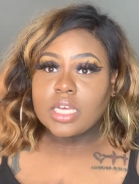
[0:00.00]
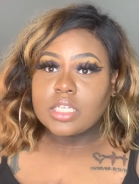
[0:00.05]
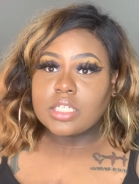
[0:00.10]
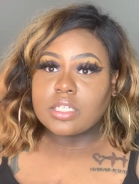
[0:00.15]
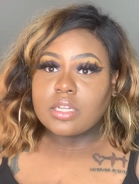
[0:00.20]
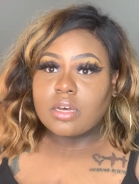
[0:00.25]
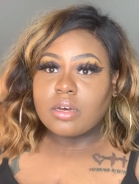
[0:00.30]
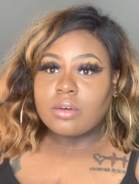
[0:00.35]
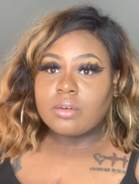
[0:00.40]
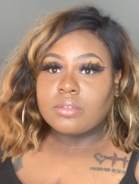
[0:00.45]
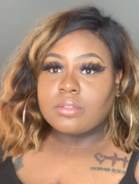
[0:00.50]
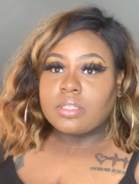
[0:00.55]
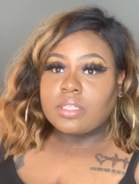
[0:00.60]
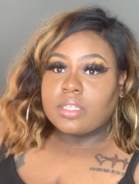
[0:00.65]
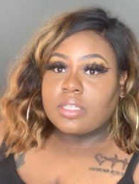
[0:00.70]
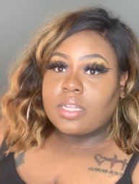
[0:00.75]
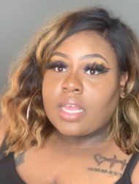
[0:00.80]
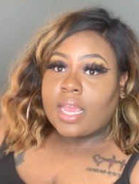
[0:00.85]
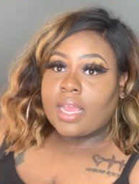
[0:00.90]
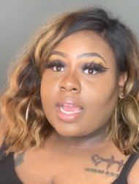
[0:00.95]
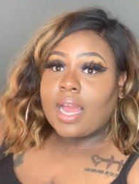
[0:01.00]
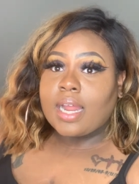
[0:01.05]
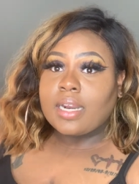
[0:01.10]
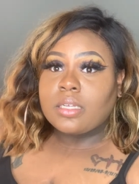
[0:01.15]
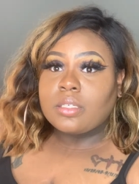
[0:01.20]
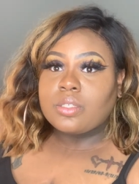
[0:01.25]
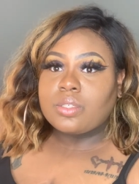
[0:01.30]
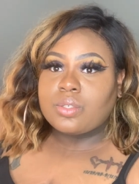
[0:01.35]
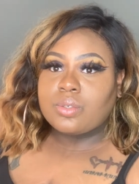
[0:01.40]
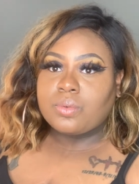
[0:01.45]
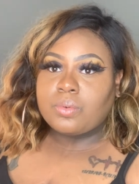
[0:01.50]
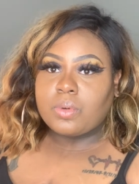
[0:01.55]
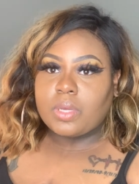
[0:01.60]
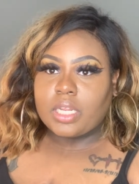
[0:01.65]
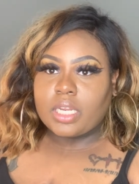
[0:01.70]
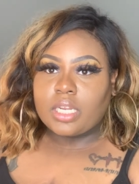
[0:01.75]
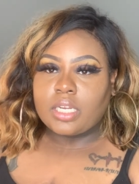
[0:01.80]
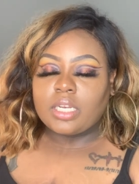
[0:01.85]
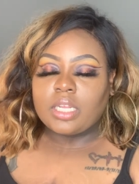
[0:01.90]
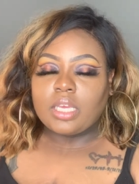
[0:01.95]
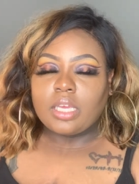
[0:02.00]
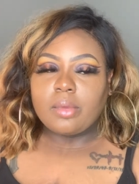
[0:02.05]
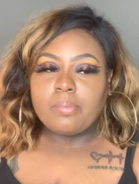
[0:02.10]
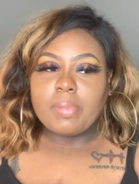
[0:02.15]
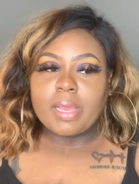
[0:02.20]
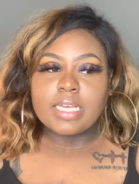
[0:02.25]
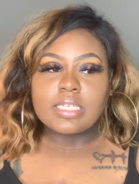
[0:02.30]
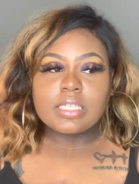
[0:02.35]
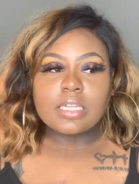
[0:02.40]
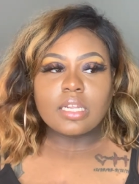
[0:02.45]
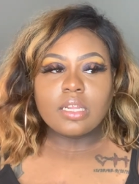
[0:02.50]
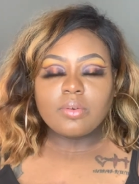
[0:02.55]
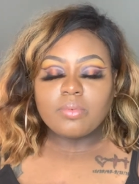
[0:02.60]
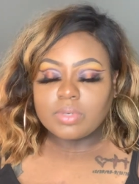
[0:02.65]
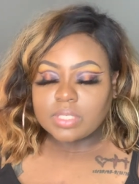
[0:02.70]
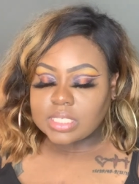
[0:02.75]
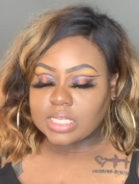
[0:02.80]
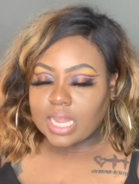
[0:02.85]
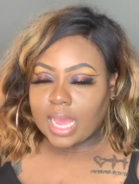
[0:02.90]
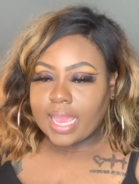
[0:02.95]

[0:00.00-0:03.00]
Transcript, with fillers: so they got into it and he basically was